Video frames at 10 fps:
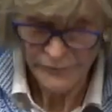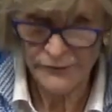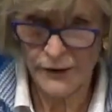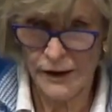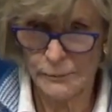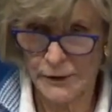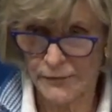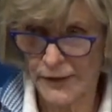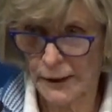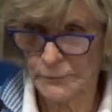Sorry about
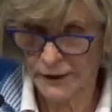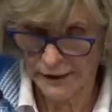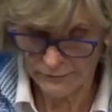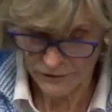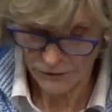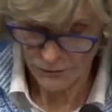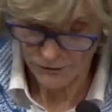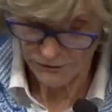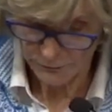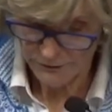that, but I have a cold
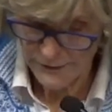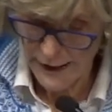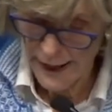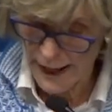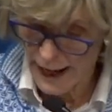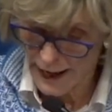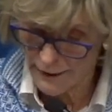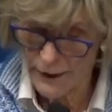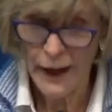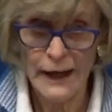as
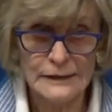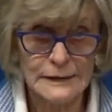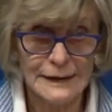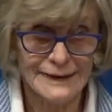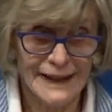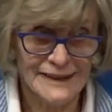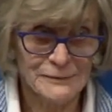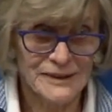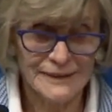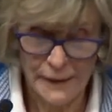well.
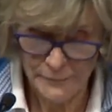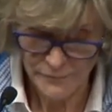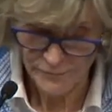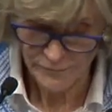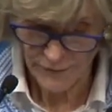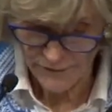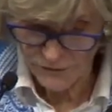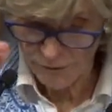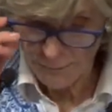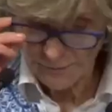Anyway, so I'll